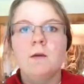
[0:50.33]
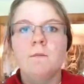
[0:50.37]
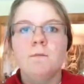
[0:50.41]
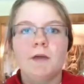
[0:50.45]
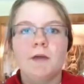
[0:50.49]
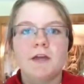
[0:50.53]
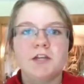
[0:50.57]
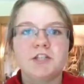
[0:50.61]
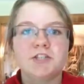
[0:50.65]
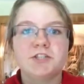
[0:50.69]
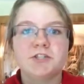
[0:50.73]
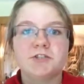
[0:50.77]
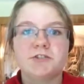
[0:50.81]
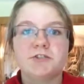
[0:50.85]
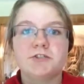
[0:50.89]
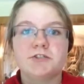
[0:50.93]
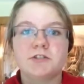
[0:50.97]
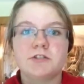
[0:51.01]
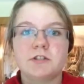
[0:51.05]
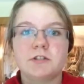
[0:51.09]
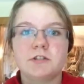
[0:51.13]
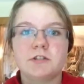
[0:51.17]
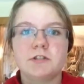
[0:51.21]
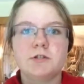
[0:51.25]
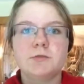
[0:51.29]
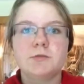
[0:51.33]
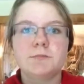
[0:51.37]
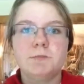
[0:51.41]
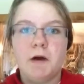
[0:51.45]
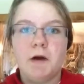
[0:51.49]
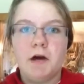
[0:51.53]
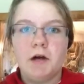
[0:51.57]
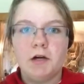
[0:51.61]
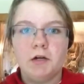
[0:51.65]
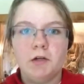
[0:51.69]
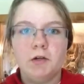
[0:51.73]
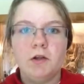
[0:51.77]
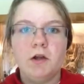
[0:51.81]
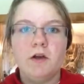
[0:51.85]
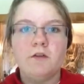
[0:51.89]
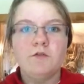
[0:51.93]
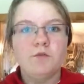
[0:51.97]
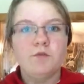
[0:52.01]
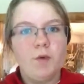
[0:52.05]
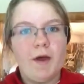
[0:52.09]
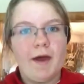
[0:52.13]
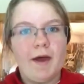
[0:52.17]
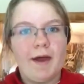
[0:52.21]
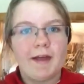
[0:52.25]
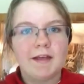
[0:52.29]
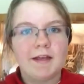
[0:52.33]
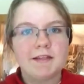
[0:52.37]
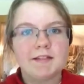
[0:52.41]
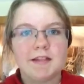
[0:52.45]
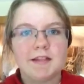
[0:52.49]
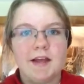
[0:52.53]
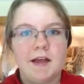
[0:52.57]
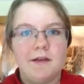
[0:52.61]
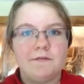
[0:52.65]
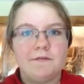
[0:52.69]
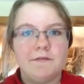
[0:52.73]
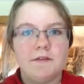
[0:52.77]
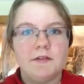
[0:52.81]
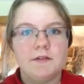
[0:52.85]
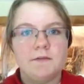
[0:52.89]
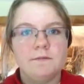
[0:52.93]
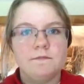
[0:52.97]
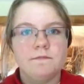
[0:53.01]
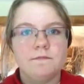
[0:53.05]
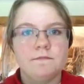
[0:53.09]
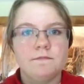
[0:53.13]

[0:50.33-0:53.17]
Make sure there's a little puddle of wax left.